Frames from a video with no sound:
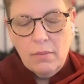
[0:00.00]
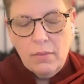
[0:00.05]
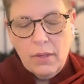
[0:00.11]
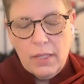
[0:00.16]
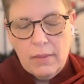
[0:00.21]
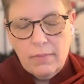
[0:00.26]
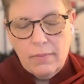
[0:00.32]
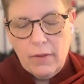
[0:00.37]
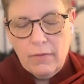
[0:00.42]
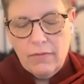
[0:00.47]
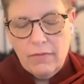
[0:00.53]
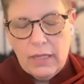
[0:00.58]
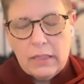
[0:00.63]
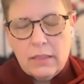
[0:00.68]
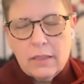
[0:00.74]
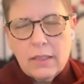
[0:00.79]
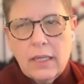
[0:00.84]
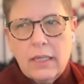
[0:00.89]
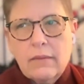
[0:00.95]
But if
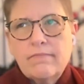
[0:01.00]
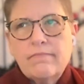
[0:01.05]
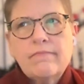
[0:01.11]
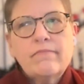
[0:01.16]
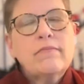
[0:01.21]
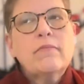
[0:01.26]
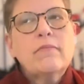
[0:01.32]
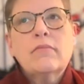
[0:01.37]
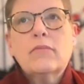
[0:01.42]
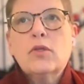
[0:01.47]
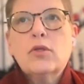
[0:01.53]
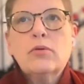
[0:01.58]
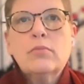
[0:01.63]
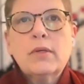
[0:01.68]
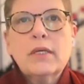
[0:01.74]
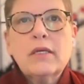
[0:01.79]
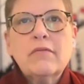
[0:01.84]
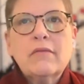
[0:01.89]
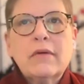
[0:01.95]
that's like too
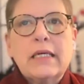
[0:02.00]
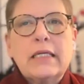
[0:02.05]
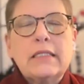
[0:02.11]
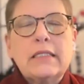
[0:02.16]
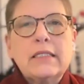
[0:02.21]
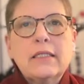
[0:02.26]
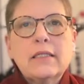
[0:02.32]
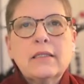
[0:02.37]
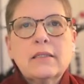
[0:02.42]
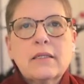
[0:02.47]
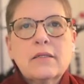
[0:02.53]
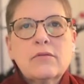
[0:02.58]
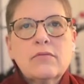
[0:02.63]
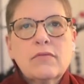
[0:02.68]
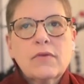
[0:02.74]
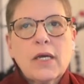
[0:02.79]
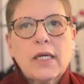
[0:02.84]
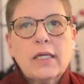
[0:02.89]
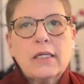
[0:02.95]
big of an idea, that's
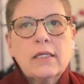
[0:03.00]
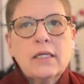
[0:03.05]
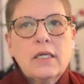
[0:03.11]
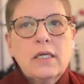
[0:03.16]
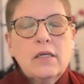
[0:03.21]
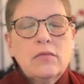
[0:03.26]
fine.